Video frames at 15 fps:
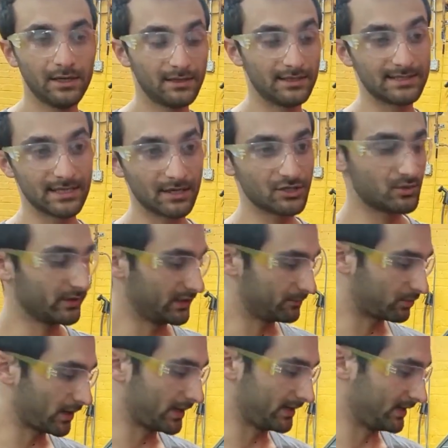The sun's really
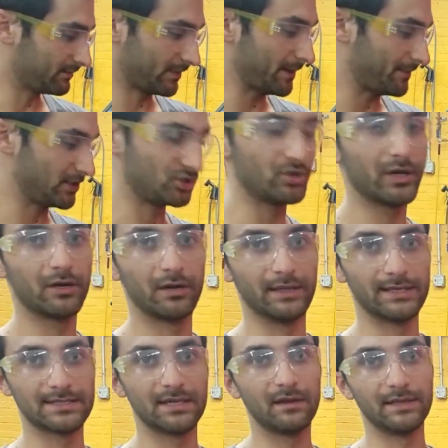bright and it might be triggering
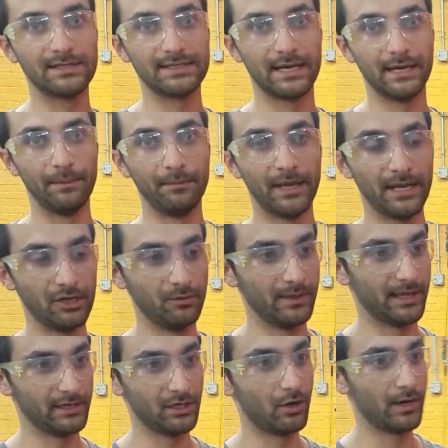this all the time. And you'd be
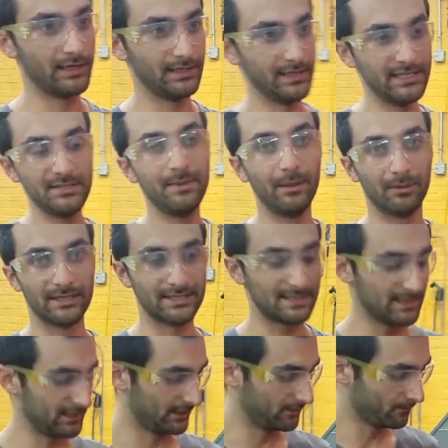like, no, I need to be able to
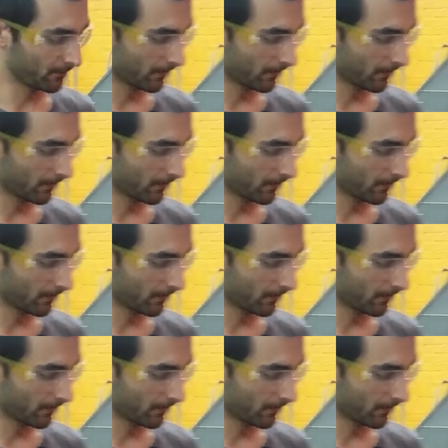see.